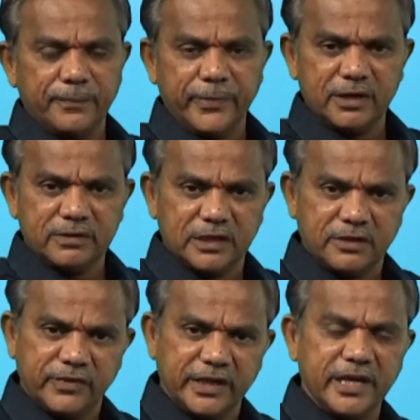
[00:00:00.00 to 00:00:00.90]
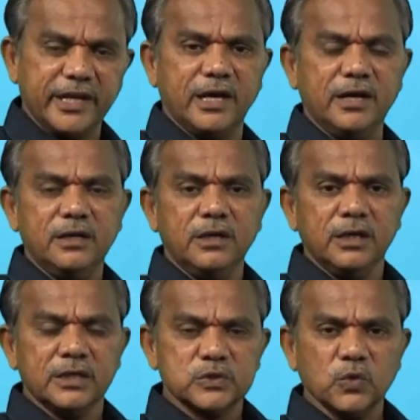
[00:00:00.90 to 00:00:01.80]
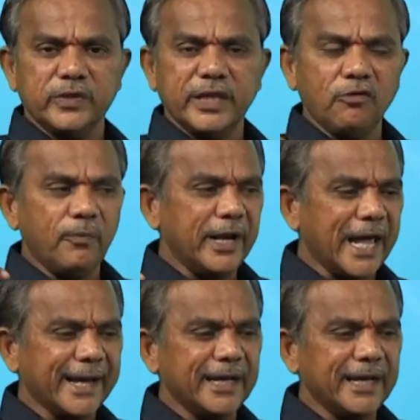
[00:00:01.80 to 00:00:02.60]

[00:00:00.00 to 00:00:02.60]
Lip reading: when you compare that of the area, so there